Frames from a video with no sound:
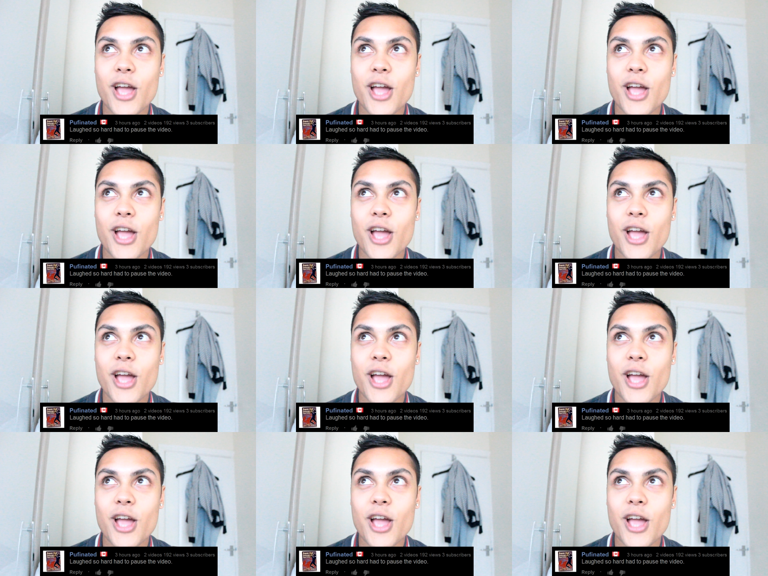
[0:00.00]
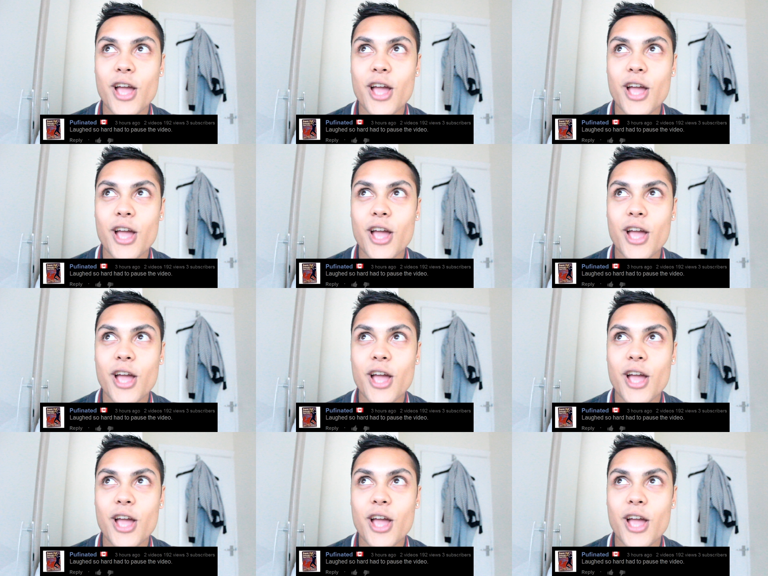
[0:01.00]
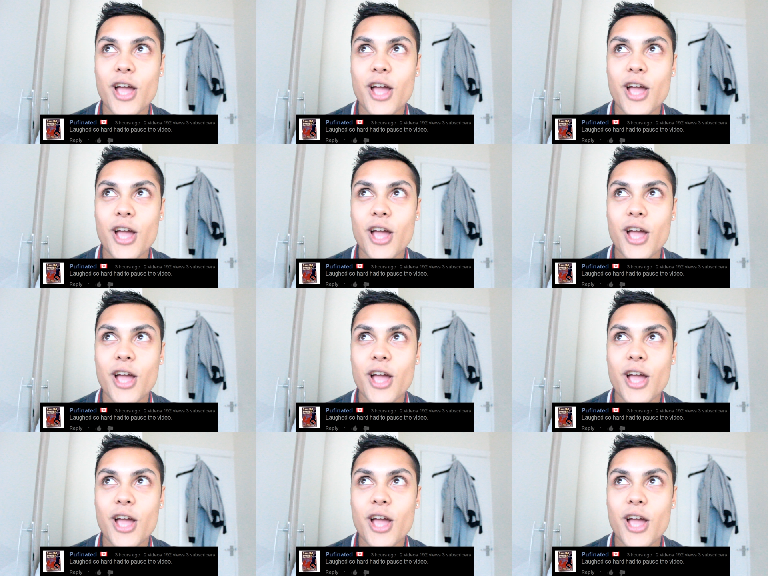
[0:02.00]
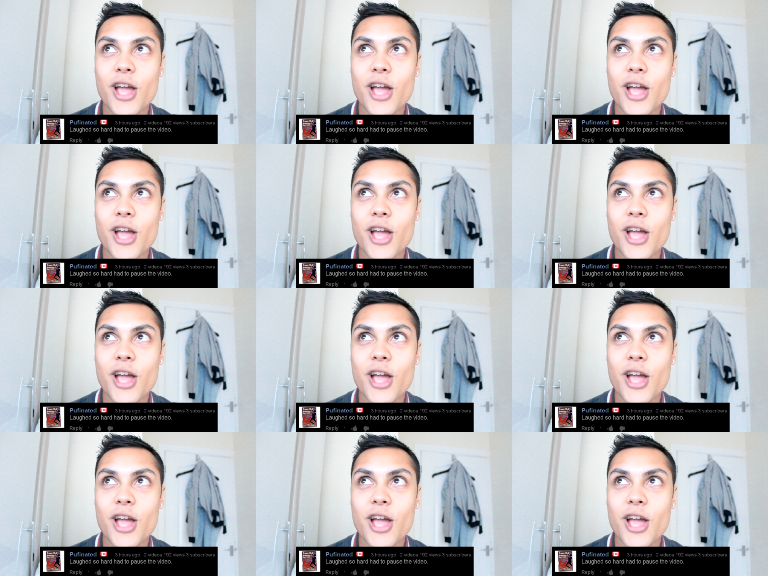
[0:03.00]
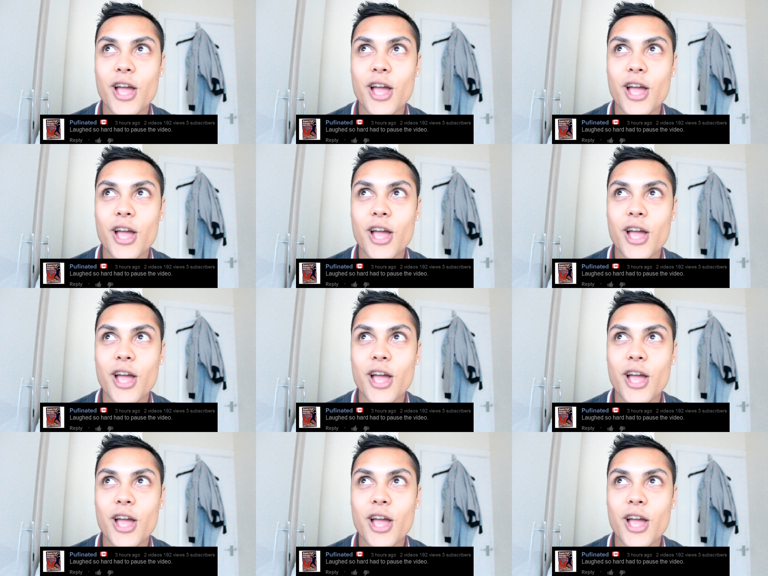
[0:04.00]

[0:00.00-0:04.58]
(no one is talking)